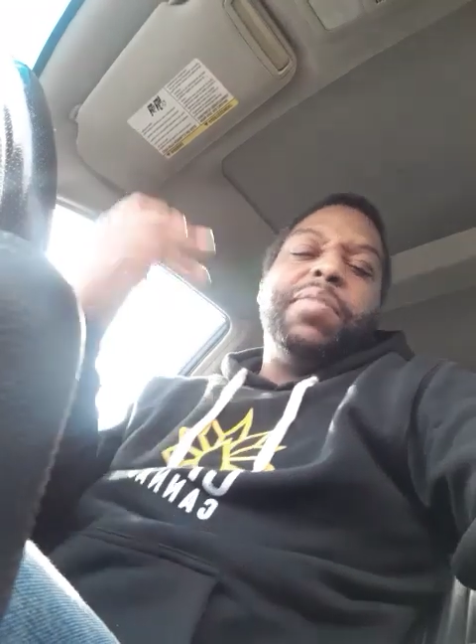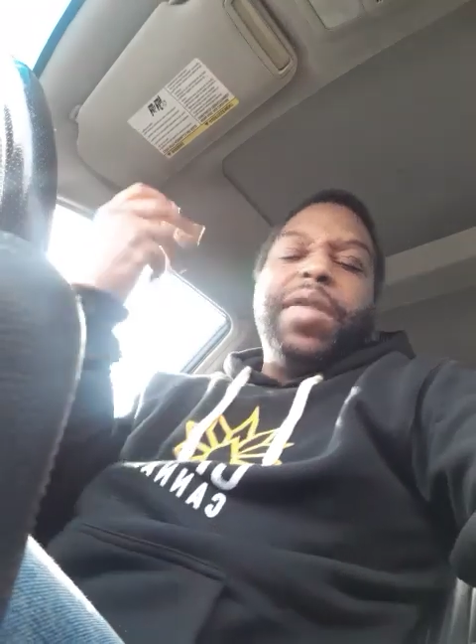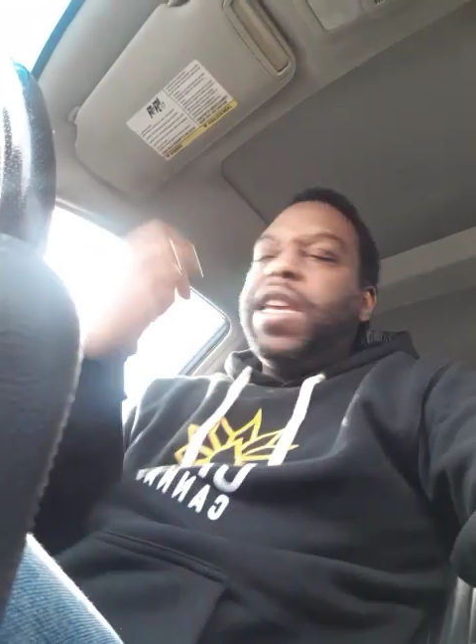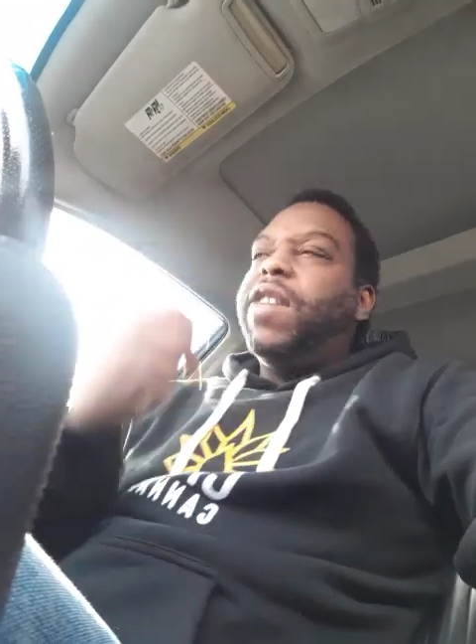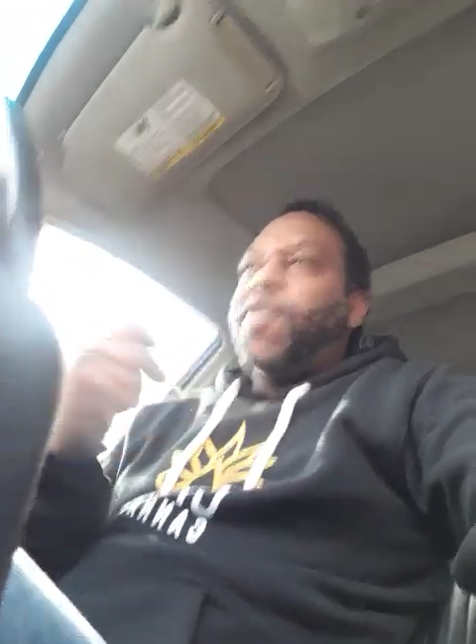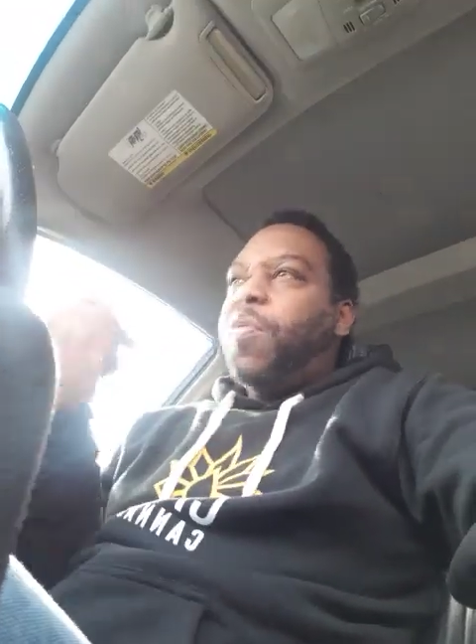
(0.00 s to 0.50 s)

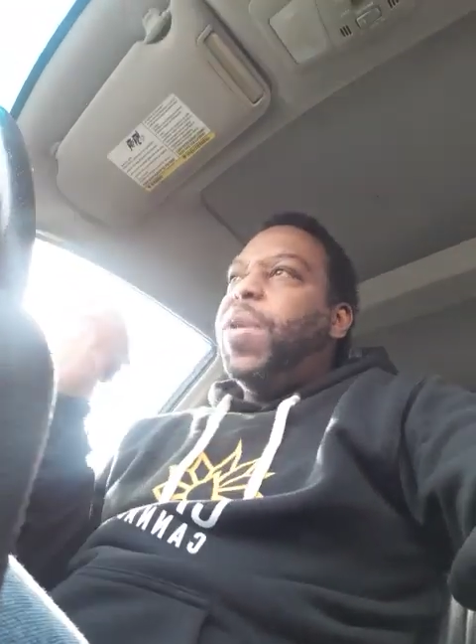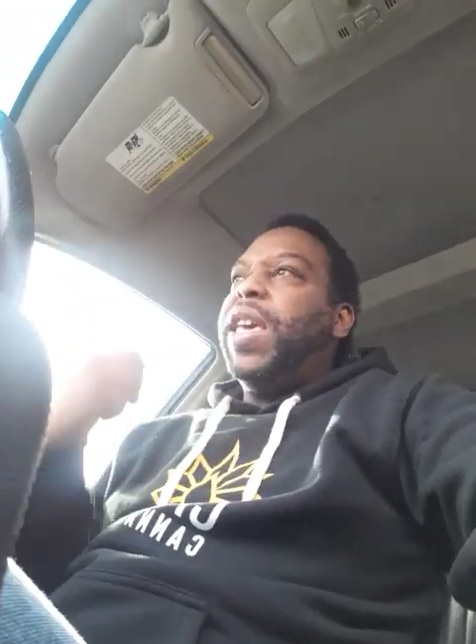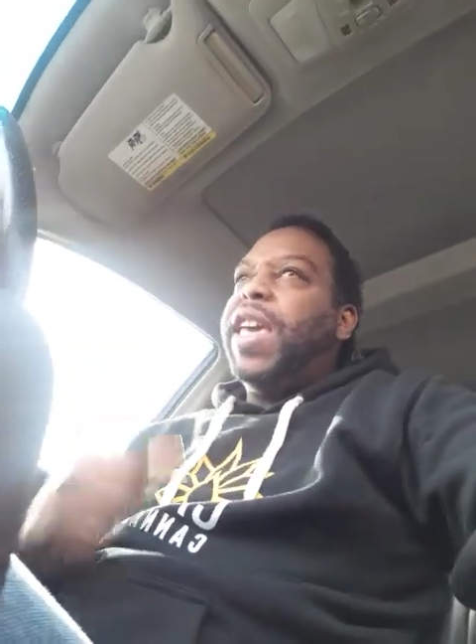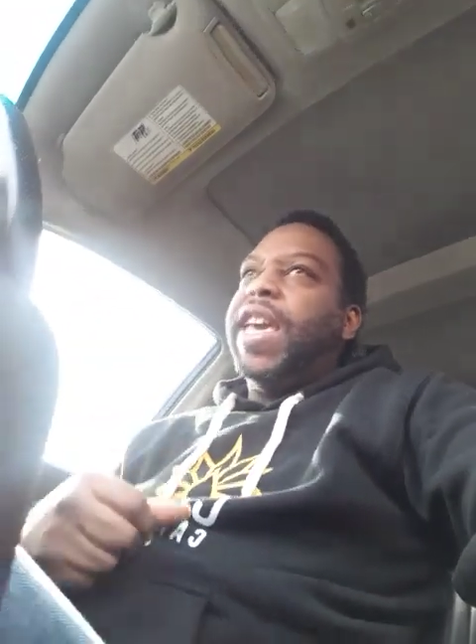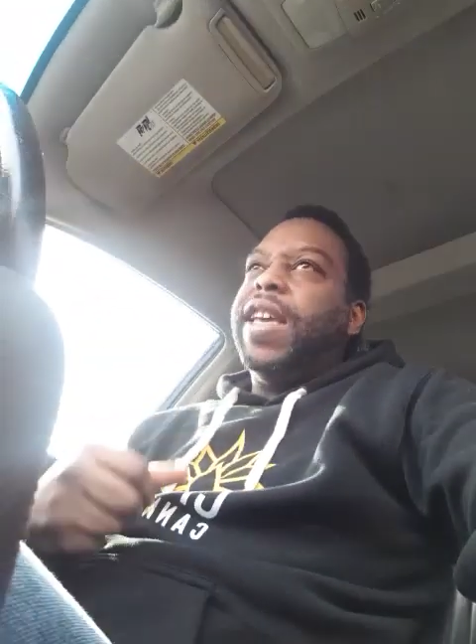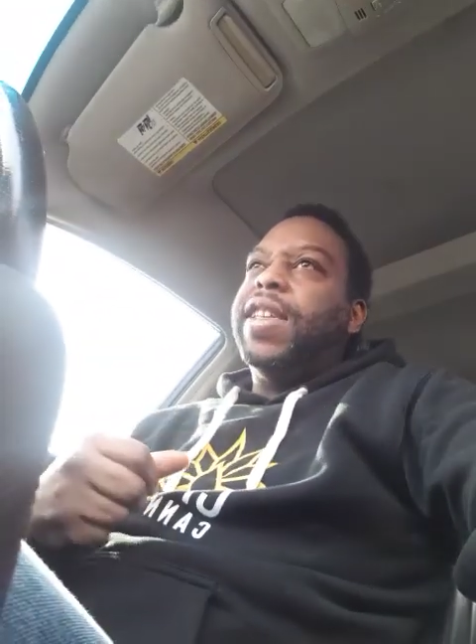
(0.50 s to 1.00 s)
think of a
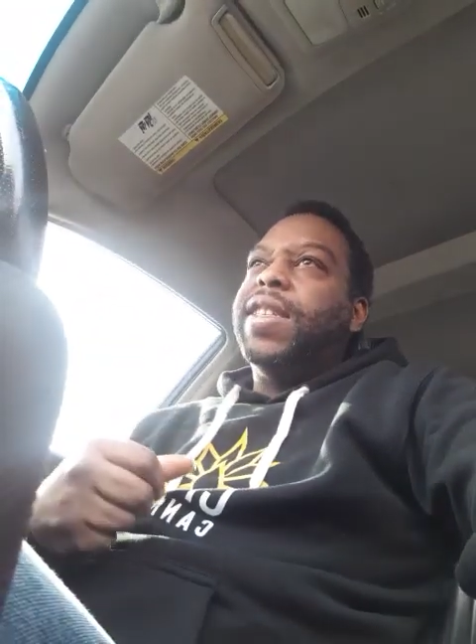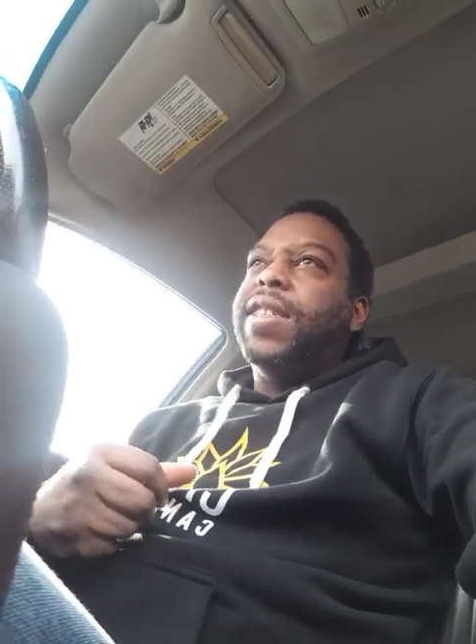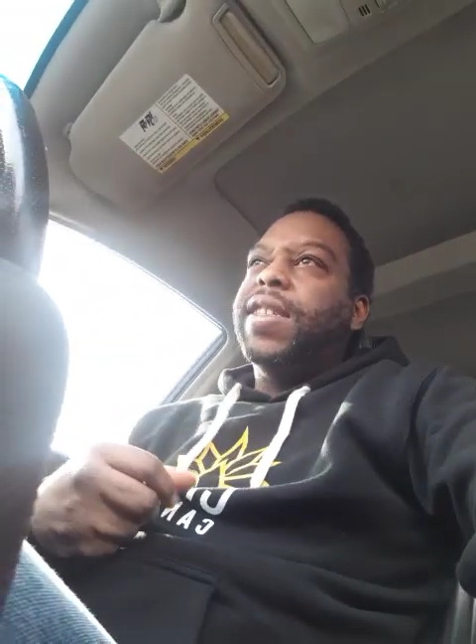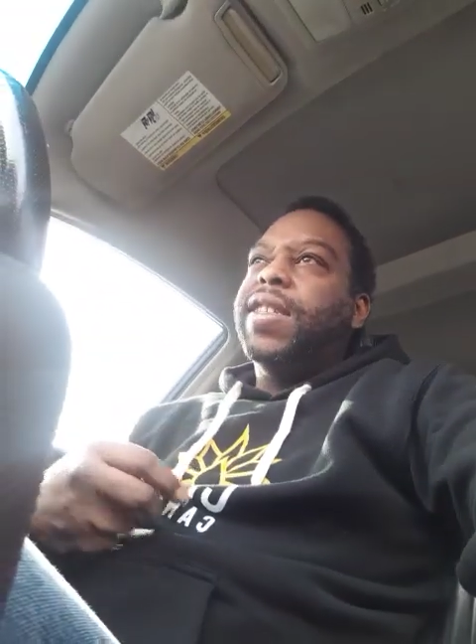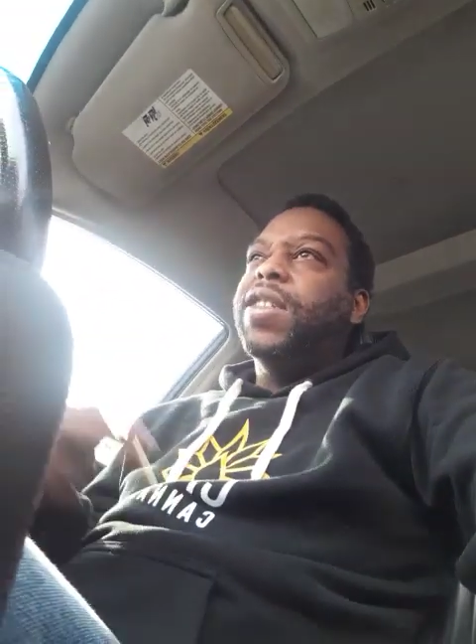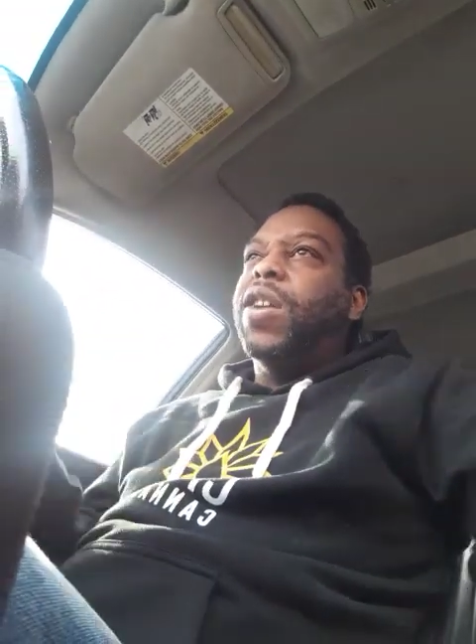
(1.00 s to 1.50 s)
big
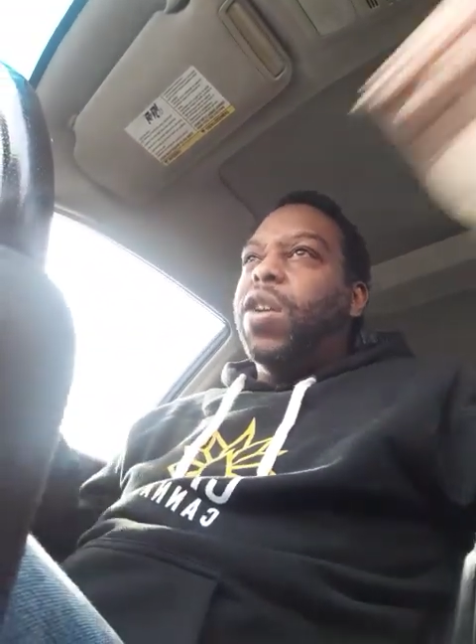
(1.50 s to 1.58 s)
ass, you know,